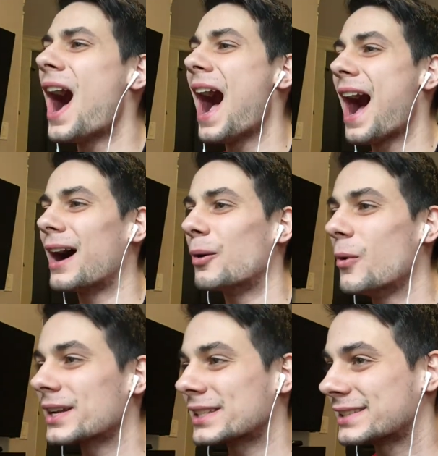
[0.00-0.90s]
Ah,
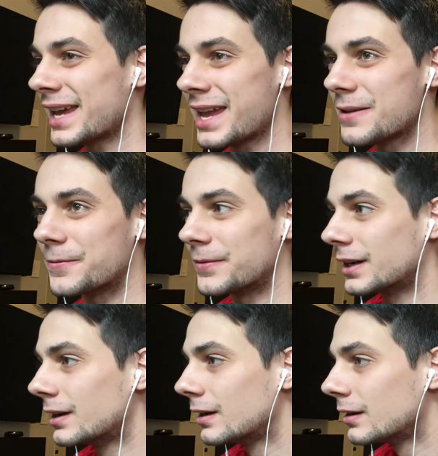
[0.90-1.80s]
what a save!
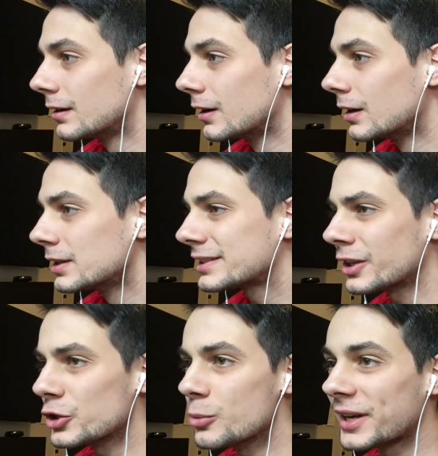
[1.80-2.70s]

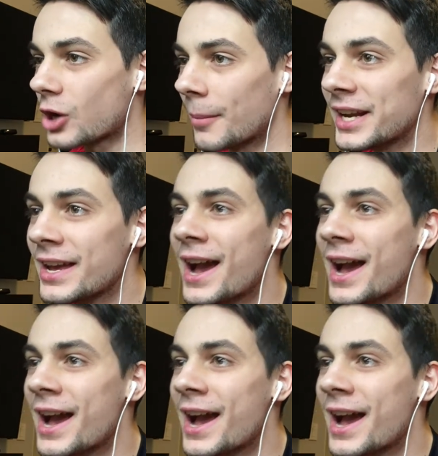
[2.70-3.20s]
Still you, Mctominay!